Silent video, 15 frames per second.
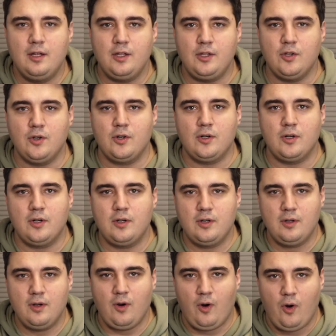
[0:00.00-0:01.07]
your
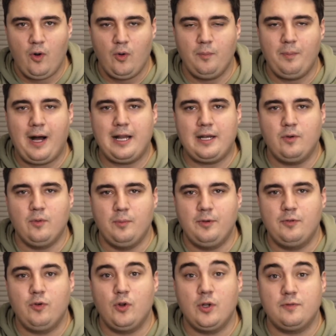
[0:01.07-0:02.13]
whole body will be
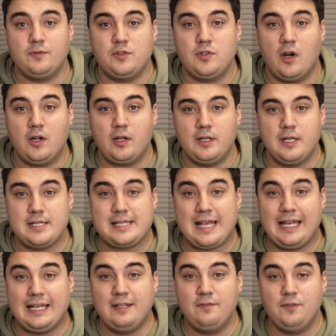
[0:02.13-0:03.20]
full of darkness.
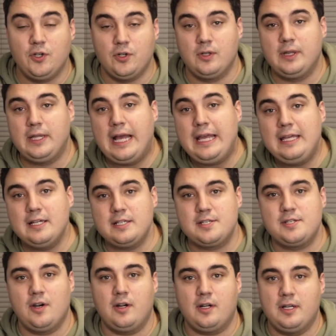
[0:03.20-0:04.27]
And if your light
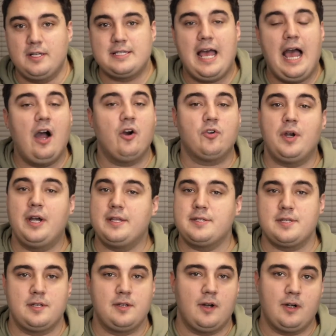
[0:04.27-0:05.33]
is darkness, how great
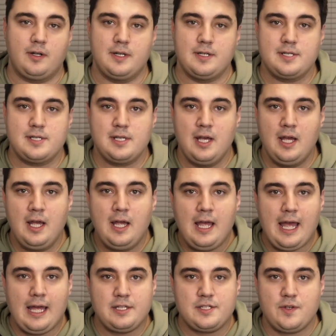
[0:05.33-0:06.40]
is the darkness?
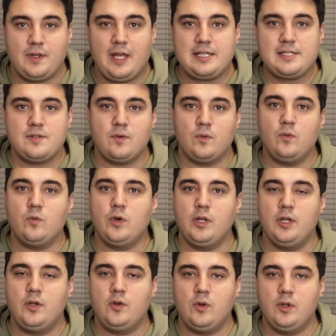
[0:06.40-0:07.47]
And so that's a
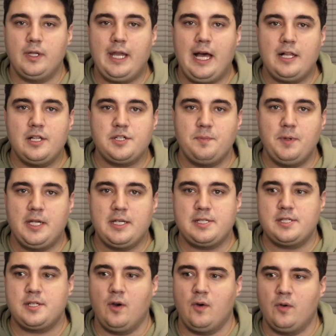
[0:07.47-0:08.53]
really cool analogy, because
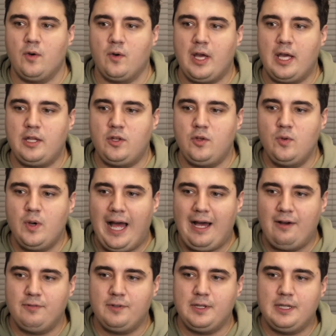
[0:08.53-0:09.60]
he's going, okay, you
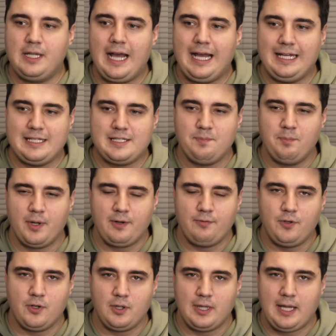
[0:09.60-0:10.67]
have light, but
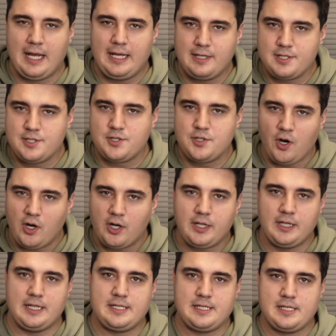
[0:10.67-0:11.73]
if your light is
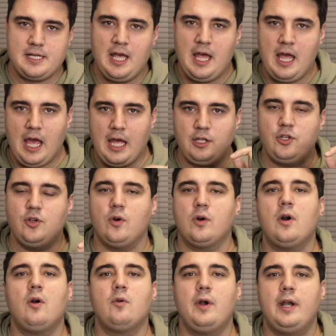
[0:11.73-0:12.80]
darkness and
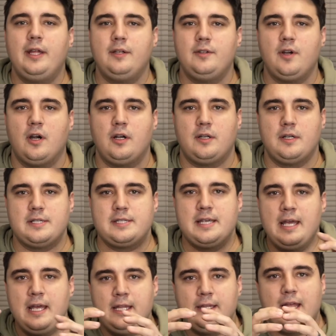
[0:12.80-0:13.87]
you're already in darkness,
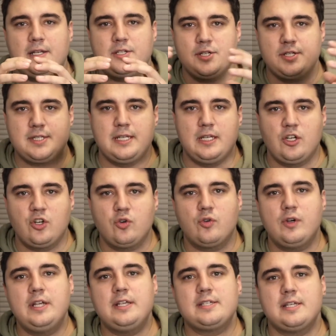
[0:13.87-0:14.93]
that just
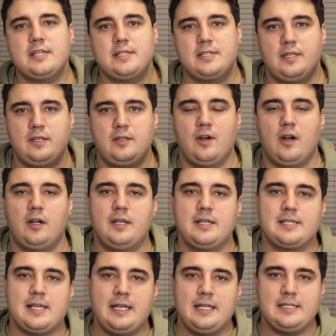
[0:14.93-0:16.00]
increases the
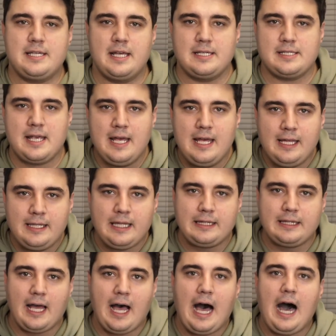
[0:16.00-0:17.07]
darkness. And he says
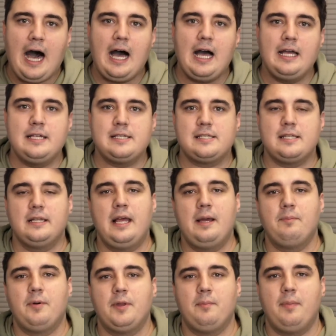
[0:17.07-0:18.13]
that the eye is the
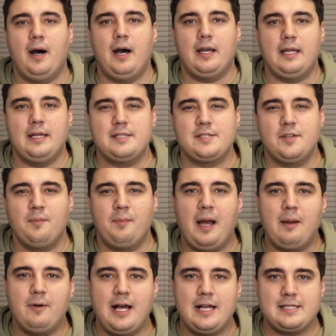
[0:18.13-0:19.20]
lamp of the body. And so the
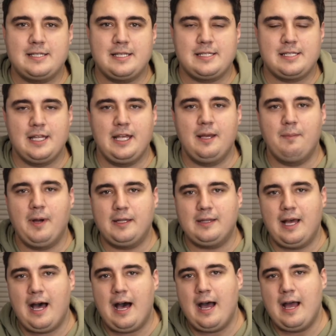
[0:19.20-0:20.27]
Bible has this thing about
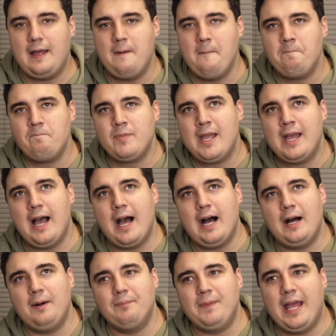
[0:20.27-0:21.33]
the eye,
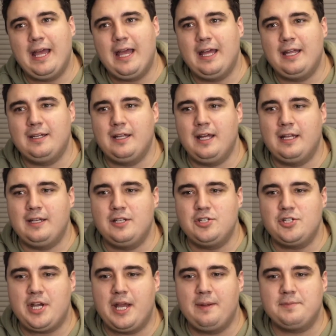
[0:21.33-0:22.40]
and in
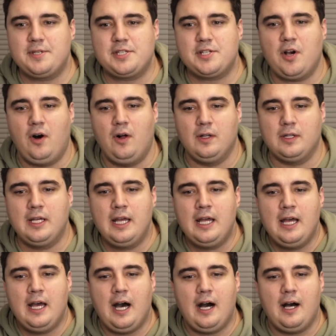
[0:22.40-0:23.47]
James it's called
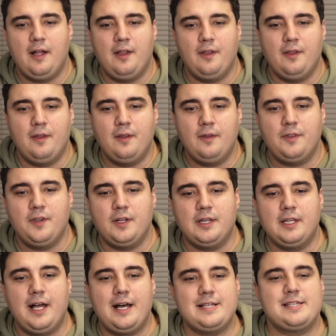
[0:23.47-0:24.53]
the
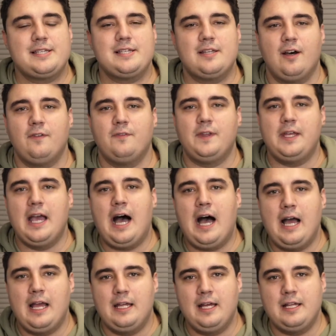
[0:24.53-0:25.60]
lust of the
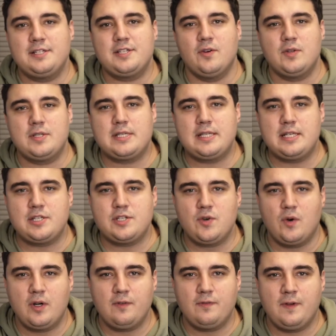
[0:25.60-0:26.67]
eye. And so it's this
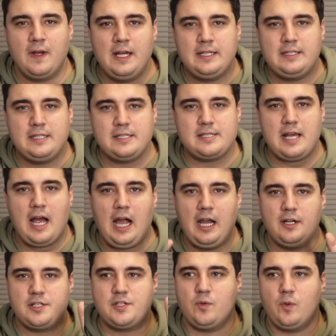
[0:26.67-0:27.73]
sort of
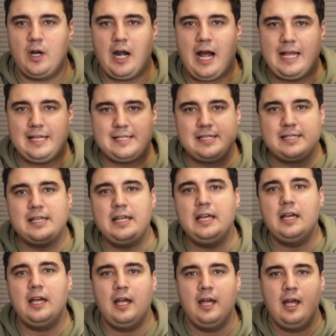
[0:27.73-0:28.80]
desire to where I
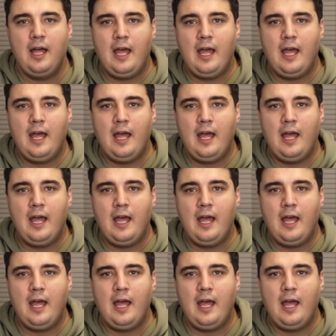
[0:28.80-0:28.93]
see it